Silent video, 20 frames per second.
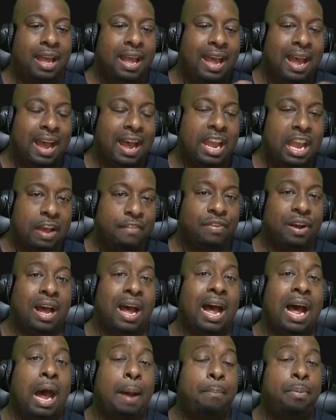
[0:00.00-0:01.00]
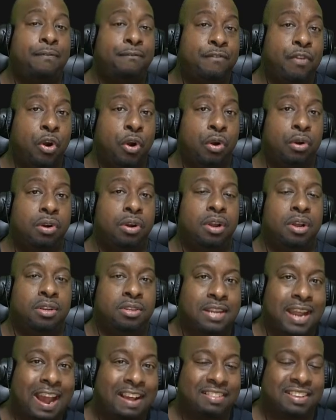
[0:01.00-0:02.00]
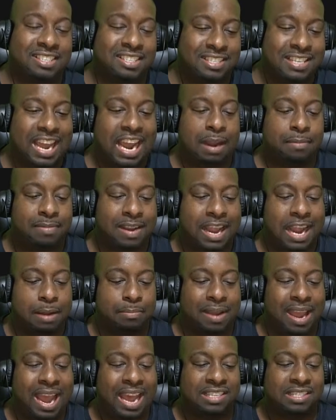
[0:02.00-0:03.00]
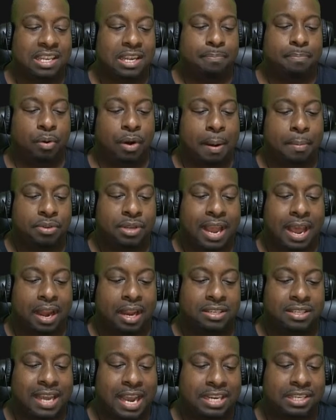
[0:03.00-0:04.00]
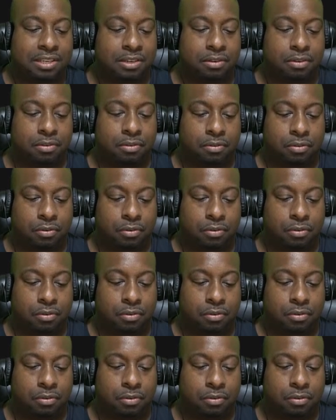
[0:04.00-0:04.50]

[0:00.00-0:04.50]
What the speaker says: However, I prefer to have the same name as the parameter annotation